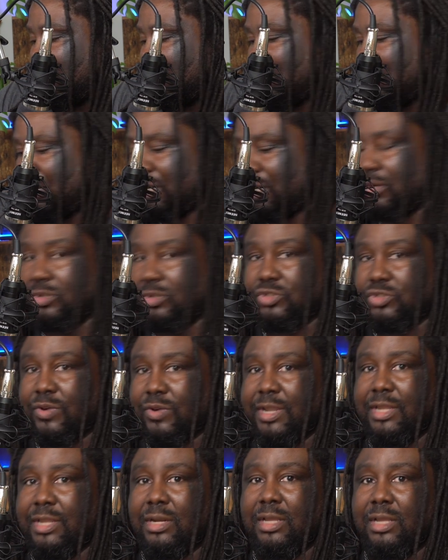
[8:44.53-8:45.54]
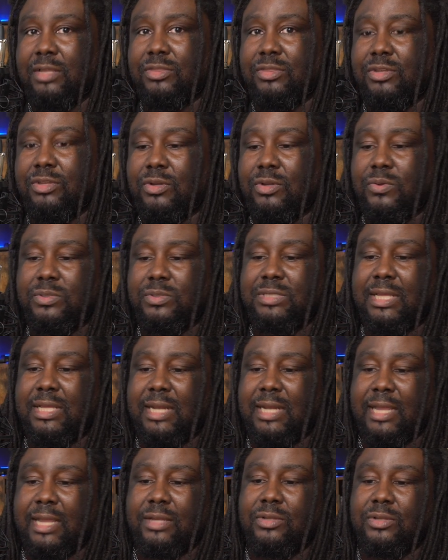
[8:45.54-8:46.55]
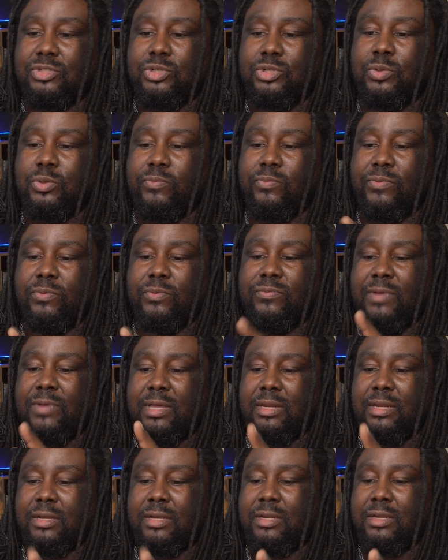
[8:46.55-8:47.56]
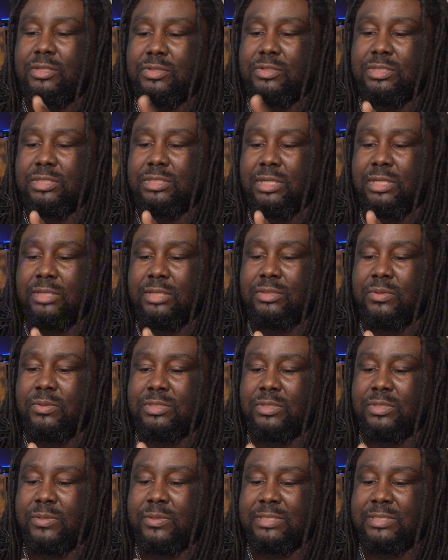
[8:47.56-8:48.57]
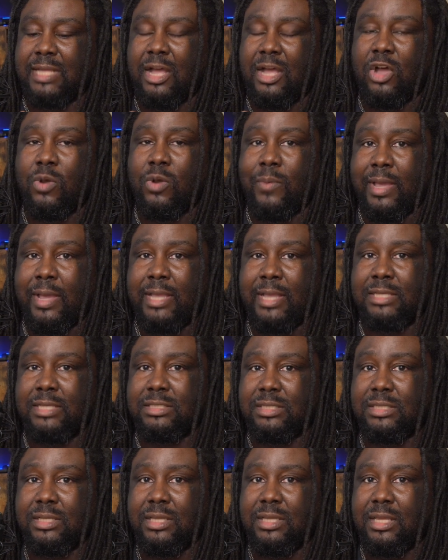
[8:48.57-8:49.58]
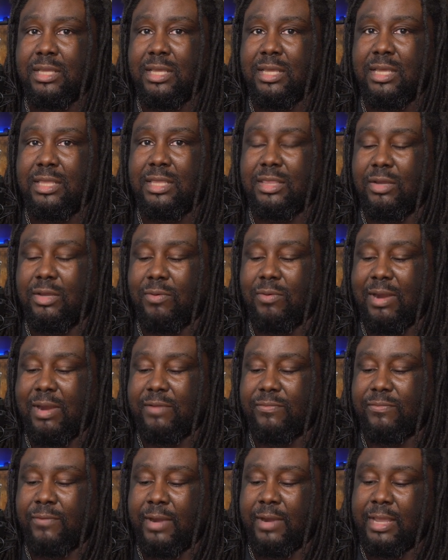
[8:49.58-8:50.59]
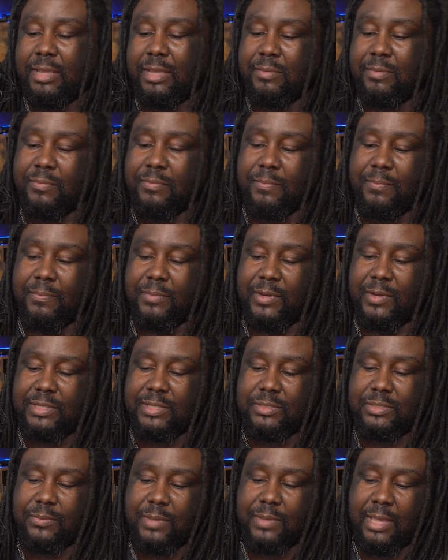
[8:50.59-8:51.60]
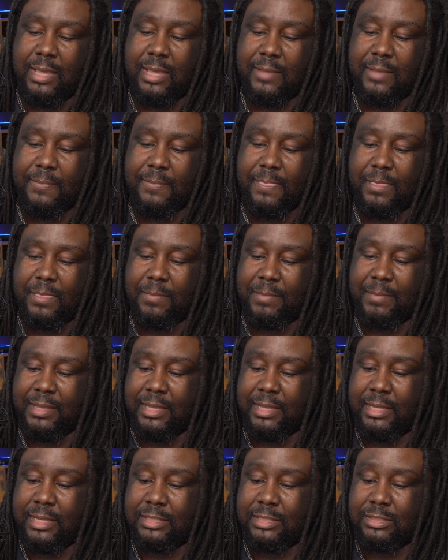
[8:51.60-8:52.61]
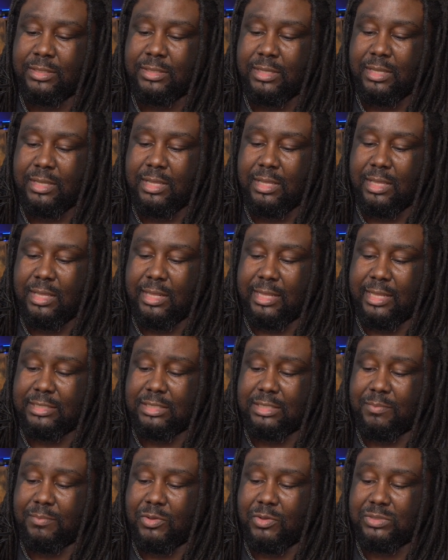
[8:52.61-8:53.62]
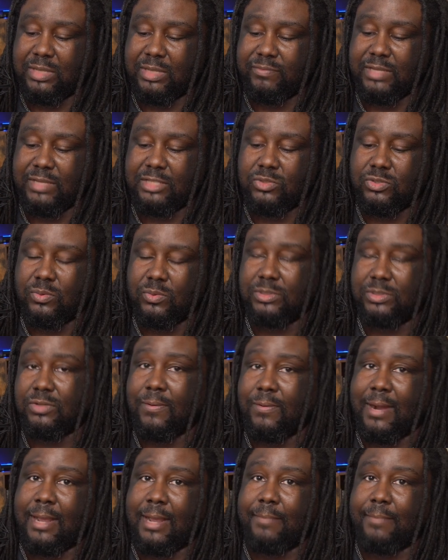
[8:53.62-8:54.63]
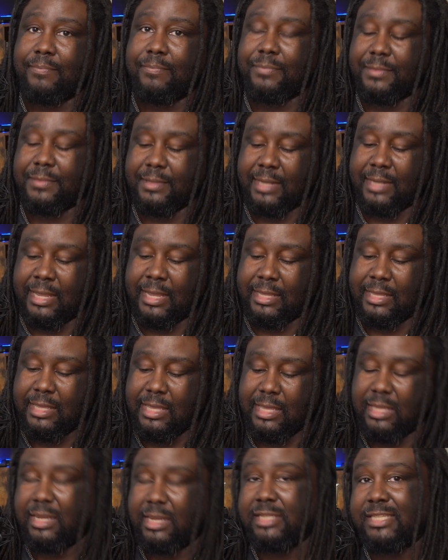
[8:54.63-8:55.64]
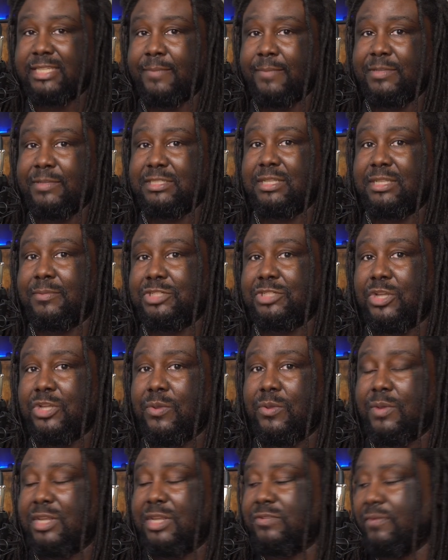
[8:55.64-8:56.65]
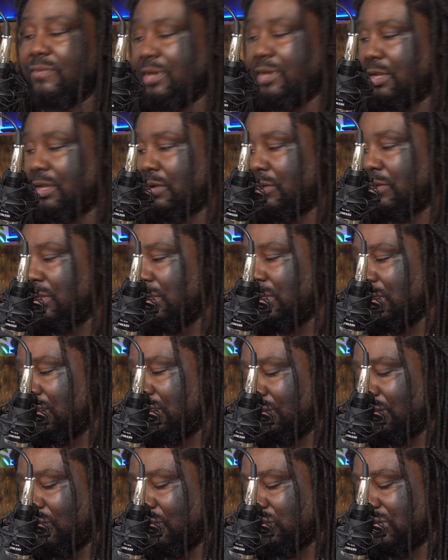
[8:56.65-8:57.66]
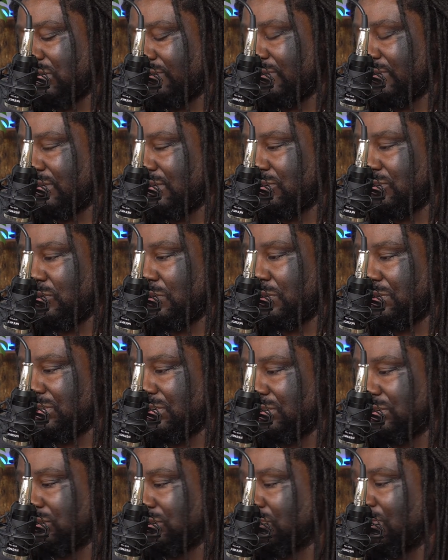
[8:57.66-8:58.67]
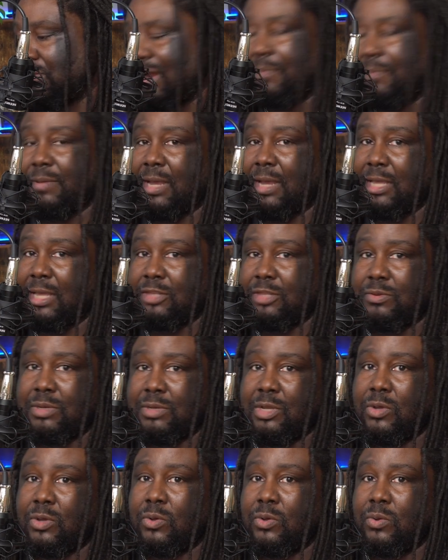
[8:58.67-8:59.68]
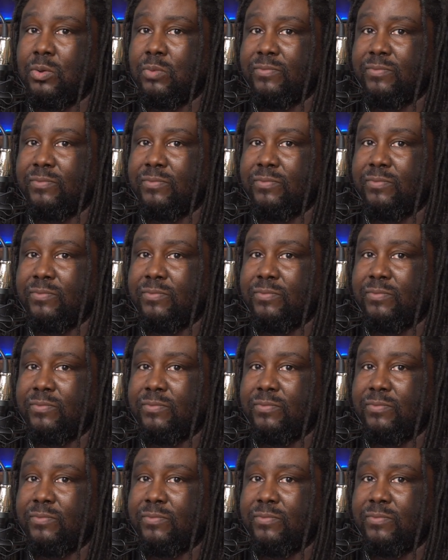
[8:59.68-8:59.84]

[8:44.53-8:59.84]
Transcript: little string you're looking through. It's not like in a true viewfinder. You just look through, so it's not always the right frame, but that's okay because that's the most I've done to it is crop. Like these images I'm gonna show you in this video, the most I've done to it is just crop it. I ain't do no